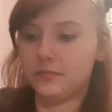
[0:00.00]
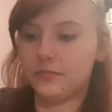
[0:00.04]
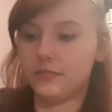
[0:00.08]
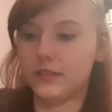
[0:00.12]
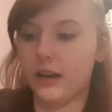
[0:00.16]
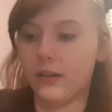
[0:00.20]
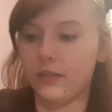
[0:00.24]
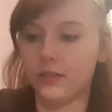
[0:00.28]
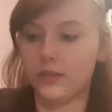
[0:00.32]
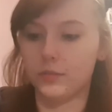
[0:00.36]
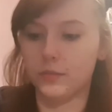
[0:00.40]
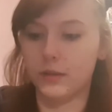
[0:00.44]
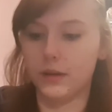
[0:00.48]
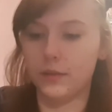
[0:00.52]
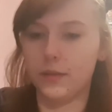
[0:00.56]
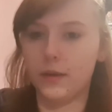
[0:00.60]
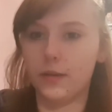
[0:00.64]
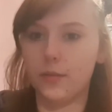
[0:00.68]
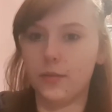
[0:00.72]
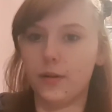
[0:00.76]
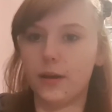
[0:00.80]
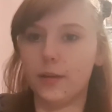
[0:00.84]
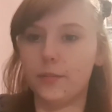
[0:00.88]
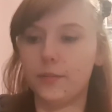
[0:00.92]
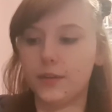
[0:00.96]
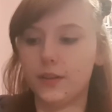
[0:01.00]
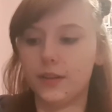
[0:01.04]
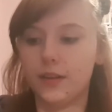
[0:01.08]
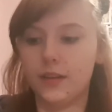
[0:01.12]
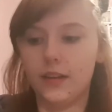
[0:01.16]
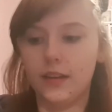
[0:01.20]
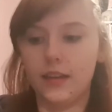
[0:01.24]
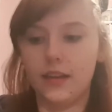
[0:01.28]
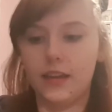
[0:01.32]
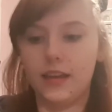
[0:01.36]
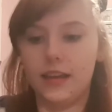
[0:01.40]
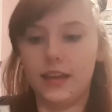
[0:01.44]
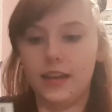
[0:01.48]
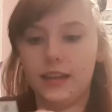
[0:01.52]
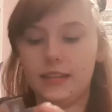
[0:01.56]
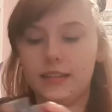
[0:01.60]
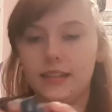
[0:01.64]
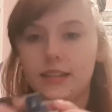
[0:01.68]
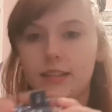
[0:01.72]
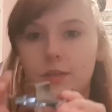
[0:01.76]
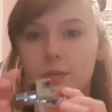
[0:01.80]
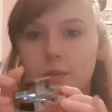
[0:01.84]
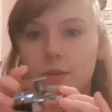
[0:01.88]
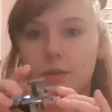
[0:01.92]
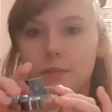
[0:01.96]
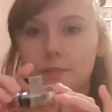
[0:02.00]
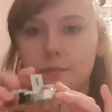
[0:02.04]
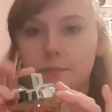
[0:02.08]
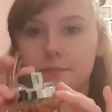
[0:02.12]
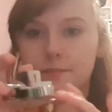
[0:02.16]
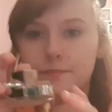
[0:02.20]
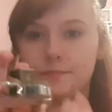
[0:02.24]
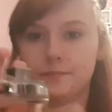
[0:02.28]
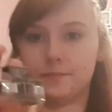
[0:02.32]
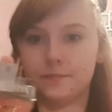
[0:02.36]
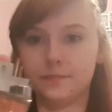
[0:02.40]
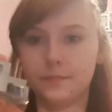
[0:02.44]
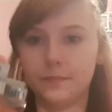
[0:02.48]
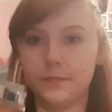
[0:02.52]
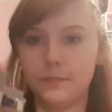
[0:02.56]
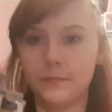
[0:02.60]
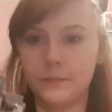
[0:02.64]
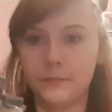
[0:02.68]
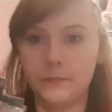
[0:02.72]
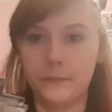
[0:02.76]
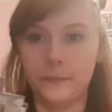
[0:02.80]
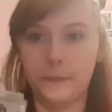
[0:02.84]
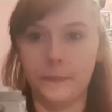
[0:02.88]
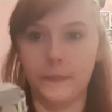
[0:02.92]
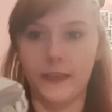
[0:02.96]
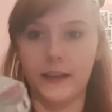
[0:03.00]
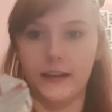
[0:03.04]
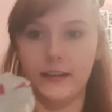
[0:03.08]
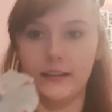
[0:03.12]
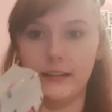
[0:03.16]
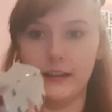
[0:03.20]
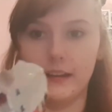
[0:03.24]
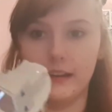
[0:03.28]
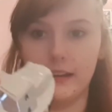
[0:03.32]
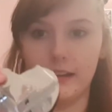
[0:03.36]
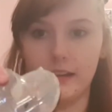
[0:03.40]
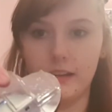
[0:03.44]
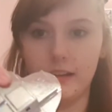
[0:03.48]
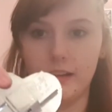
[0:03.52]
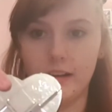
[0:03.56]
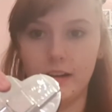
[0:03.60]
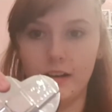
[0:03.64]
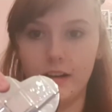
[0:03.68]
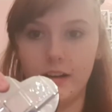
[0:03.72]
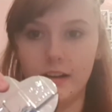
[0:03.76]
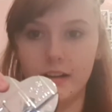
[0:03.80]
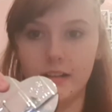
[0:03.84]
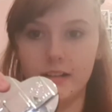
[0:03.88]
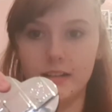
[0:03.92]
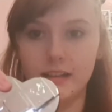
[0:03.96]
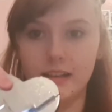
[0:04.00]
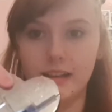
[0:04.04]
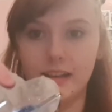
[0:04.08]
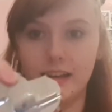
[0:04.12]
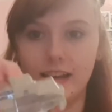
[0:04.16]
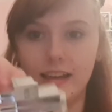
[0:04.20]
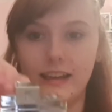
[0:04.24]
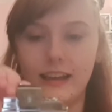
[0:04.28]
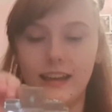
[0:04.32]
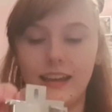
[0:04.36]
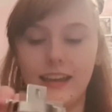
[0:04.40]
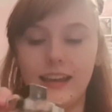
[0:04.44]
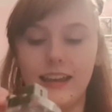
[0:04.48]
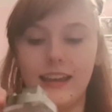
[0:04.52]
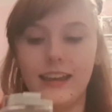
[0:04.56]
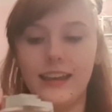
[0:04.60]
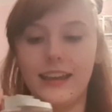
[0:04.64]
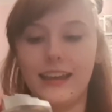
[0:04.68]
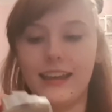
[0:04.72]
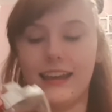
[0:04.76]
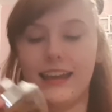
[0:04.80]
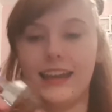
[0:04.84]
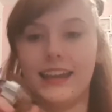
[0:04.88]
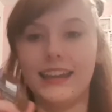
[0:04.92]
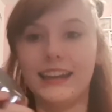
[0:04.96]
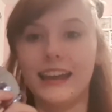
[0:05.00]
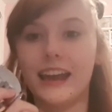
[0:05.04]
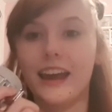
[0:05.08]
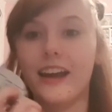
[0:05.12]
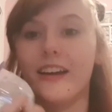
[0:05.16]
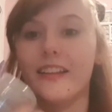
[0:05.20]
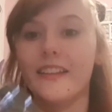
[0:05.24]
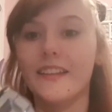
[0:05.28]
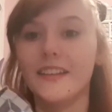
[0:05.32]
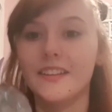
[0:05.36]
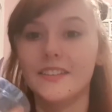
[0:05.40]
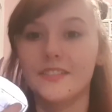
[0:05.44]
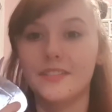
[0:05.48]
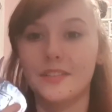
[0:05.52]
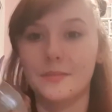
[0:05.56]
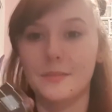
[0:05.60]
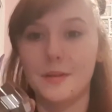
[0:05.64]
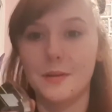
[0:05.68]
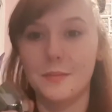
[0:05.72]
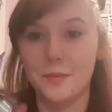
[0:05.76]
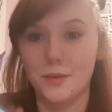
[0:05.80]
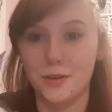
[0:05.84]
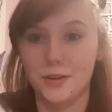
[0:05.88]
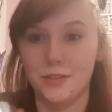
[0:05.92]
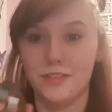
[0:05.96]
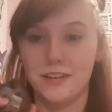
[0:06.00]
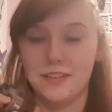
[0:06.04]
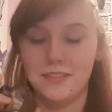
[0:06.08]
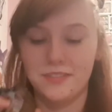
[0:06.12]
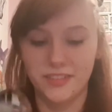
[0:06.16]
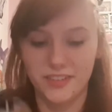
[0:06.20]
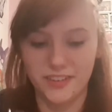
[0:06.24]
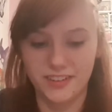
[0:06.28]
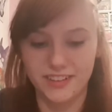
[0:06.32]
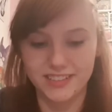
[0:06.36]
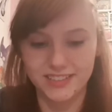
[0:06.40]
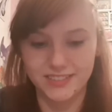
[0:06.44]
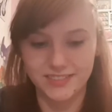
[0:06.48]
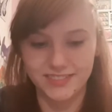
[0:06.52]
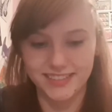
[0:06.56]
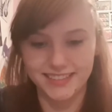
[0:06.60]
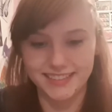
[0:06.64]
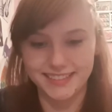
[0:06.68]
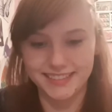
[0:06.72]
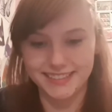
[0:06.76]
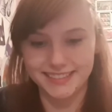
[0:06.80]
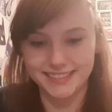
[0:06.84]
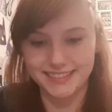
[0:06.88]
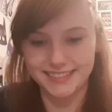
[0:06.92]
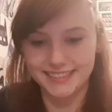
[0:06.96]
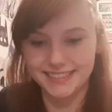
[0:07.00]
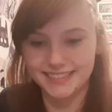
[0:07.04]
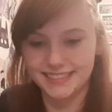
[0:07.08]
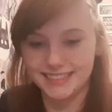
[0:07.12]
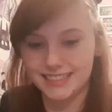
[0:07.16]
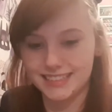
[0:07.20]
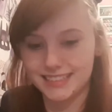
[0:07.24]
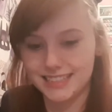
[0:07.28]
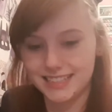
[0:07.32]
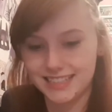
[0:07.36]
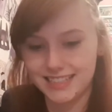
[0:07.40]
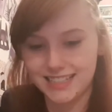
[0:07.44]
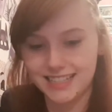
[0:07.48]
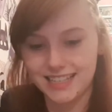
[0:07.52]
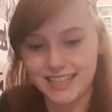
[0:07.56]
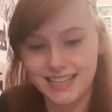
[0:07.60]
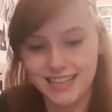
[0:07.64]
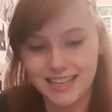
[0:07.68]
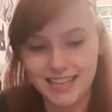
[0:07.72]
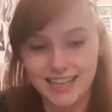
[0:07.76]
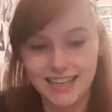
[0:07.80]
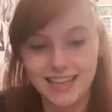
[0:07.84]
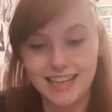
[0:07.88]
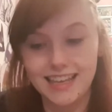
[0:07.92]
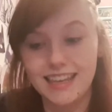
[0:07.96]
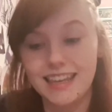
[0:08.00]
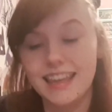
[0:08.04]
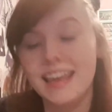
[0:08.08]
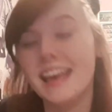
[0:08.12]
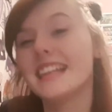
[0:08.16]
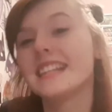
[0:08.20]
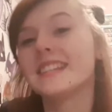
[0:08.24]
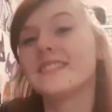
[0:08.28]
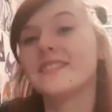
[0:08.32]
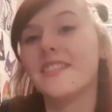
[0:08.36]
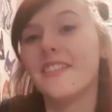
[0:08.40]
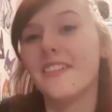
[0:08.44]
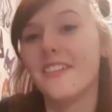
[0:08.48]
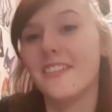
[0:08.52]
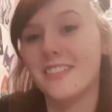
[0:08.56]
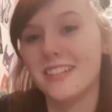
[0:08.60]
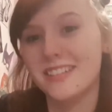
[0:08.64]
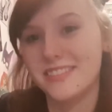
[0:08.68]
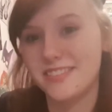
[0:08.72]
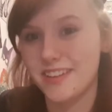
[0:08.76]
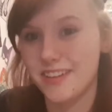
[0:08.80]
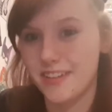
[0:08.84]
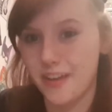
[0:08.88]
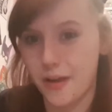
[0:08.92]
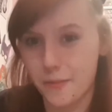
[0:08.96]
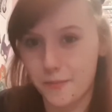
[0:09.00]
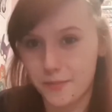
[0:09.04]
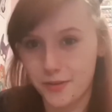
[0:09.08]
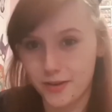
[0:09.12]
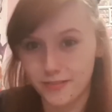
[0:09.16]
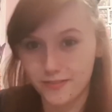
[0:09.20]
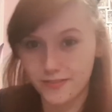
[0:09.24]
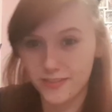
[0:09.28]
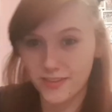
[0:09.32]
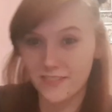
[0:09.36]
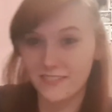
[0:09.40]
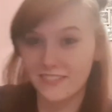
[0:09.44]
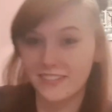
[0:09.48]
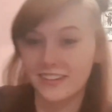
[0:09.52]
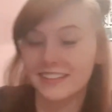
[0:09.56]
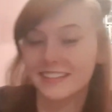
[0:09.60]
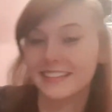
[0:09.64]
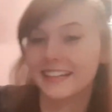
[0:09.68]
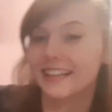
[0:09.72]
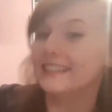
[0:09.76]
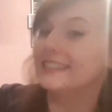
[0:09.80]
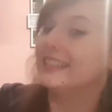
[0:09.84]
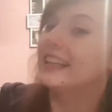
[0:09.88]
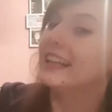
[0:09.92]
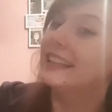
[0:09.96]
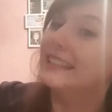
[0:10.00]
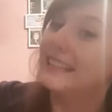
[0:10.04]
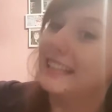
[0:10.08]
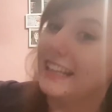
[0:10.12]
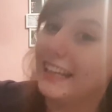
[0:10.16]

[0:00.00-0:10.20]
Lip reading: that was my baby wipes. It's this one, and it's like a little heart, and I got this from my boyfriend for Christmas. He asked me what my favourite perfume was, and I said